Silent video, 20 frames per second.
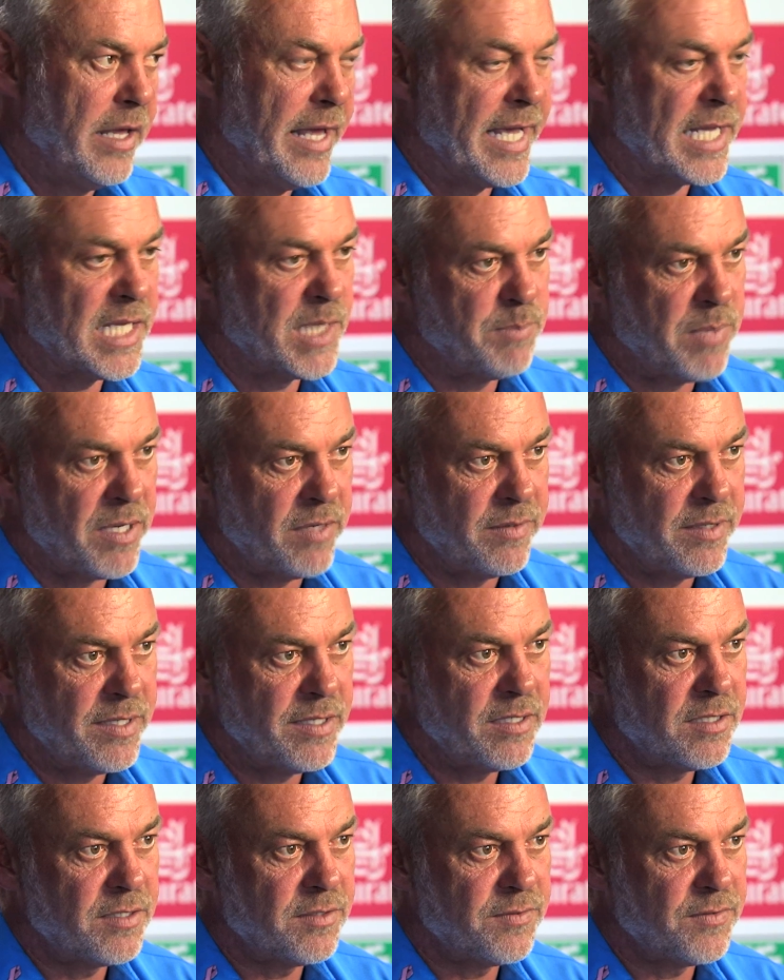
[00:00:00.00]

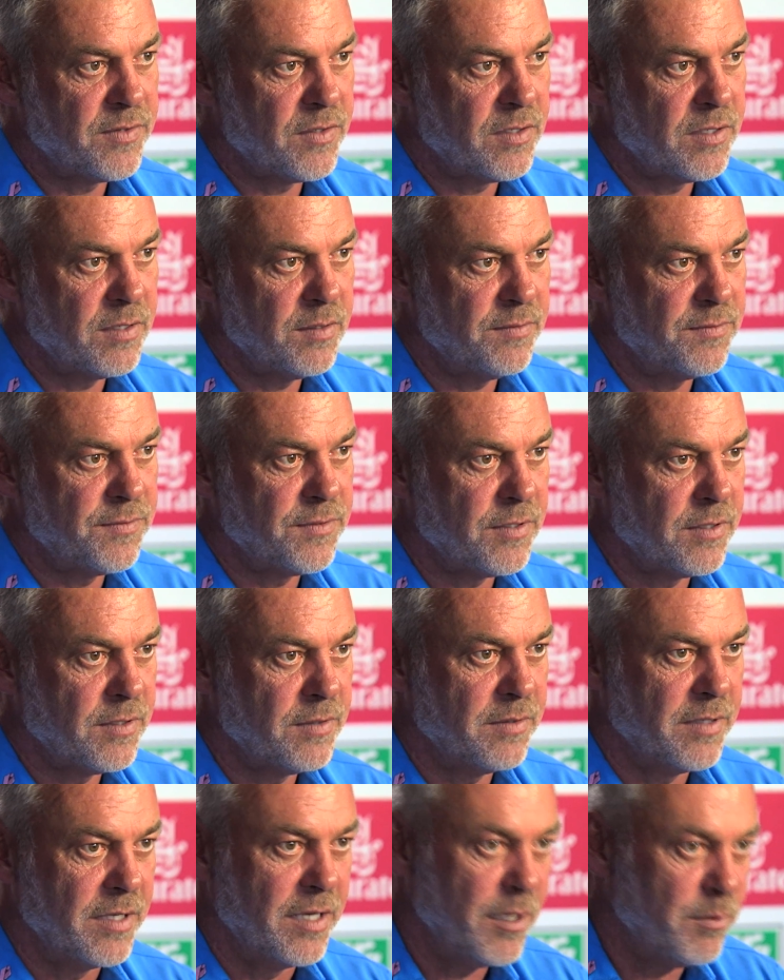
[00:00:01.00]
experience, for
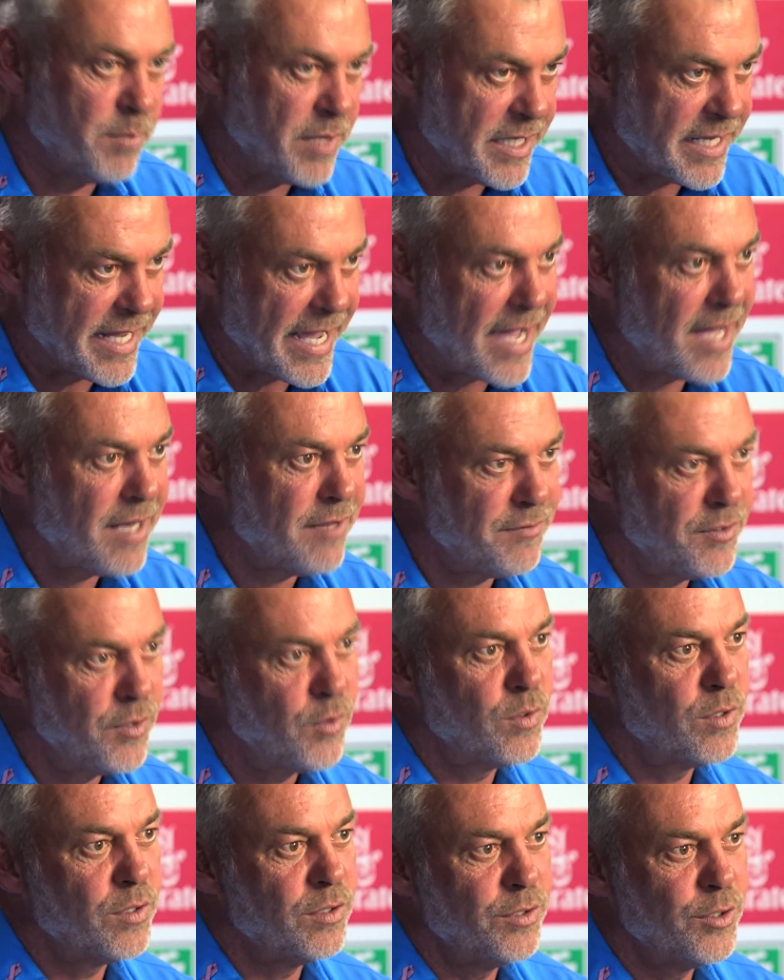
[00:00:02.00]
a little bit of guile of
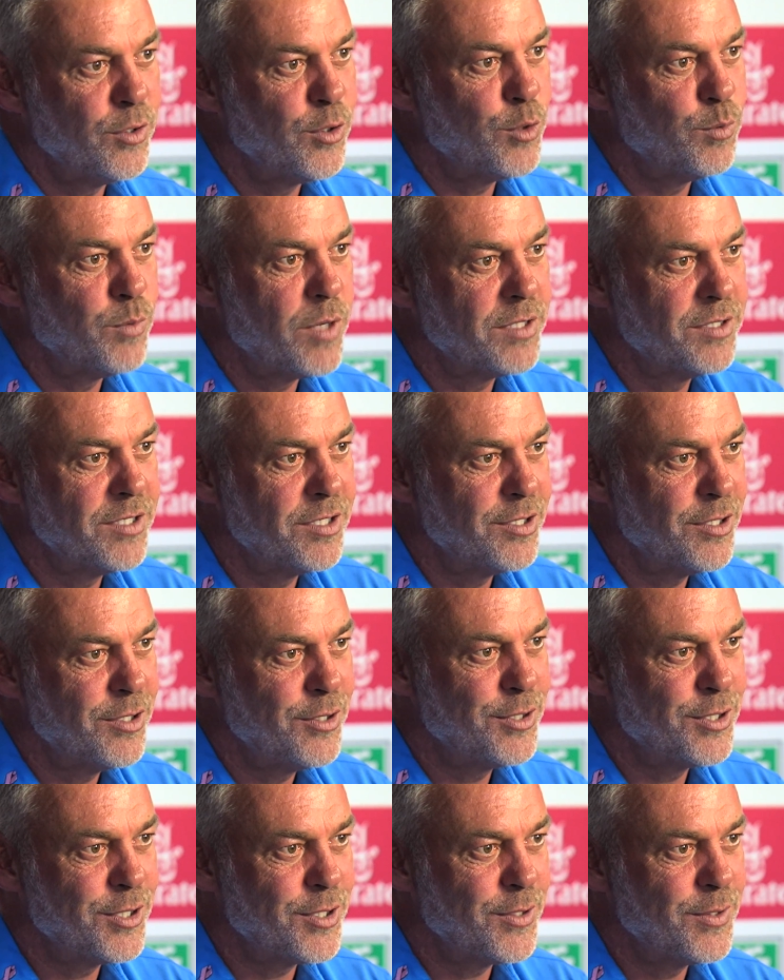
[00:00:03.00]
knowing what to
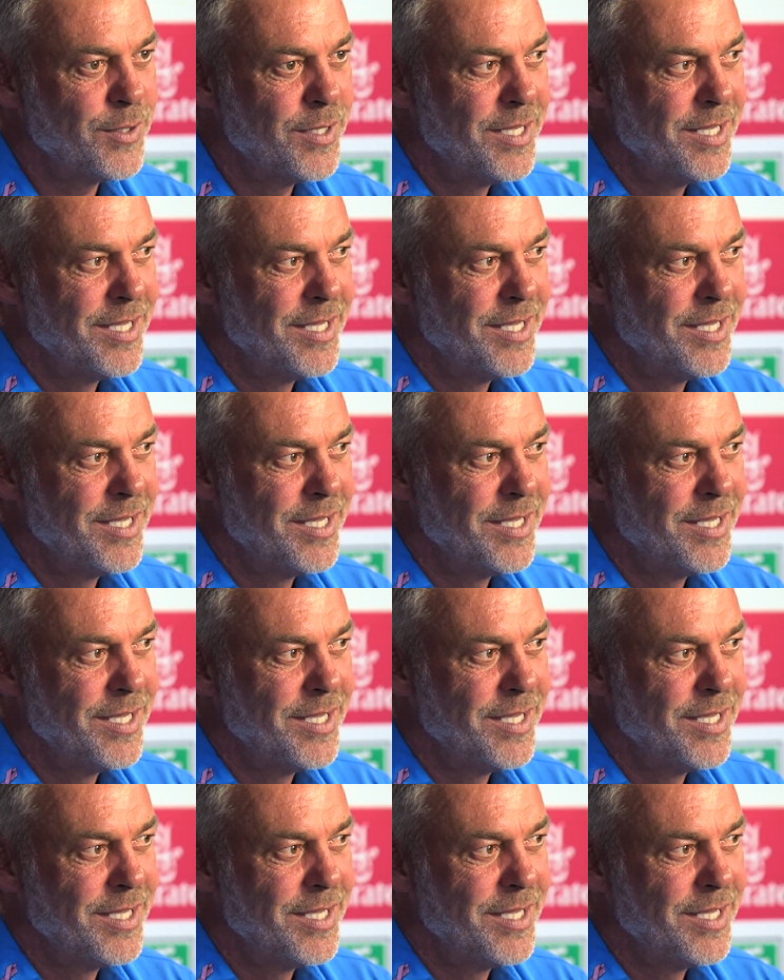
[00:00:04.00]
do. So